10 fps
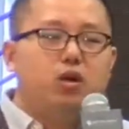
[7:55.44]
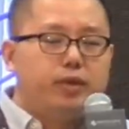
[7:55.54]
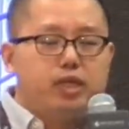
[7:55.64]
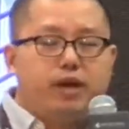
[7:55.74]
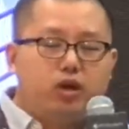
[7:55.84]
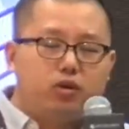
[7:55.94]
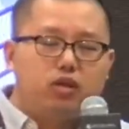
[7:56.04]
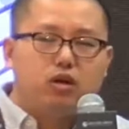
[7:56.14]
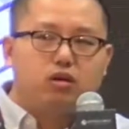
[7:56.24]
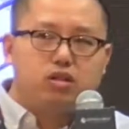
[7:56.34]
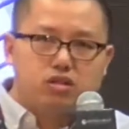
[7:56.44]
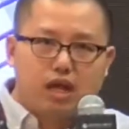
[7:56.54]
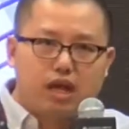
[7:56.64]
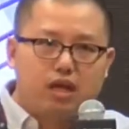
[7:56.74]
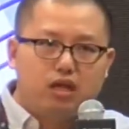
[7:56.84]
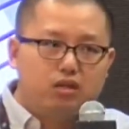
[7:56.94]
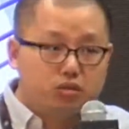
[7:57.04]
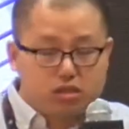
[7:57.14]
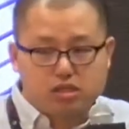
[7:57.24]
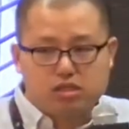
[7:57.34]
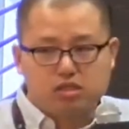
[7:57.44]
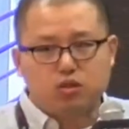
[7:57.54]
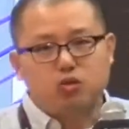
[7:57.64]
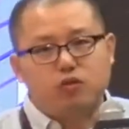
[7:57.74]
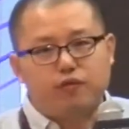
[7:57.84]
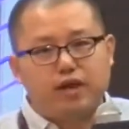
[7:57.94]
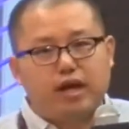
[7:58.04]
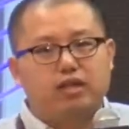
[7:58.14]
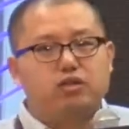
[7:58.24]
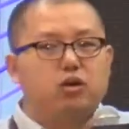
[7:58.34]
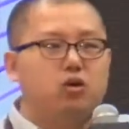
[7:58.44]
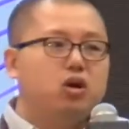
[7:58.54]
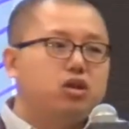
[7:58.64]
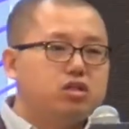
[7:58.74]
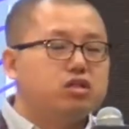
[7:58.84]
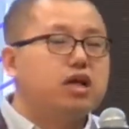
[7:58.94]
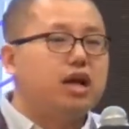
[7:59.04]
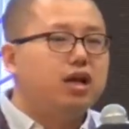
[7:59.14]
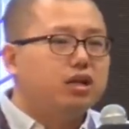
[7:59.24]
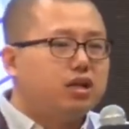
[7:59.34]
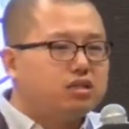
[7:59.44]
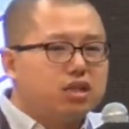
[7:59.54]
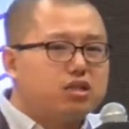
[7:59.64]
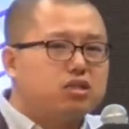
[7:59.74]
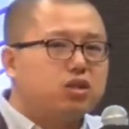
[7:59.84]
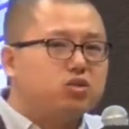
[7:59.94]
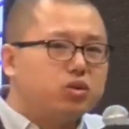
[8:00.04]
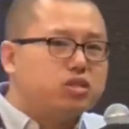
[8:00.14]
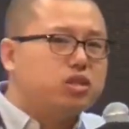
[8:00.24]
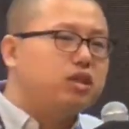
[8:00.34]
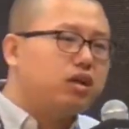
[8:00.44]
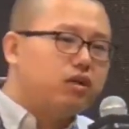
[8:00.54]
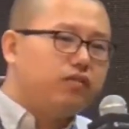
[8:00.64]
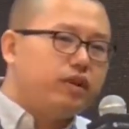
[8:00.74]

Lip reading: We have different environments. We need to have pre-release offline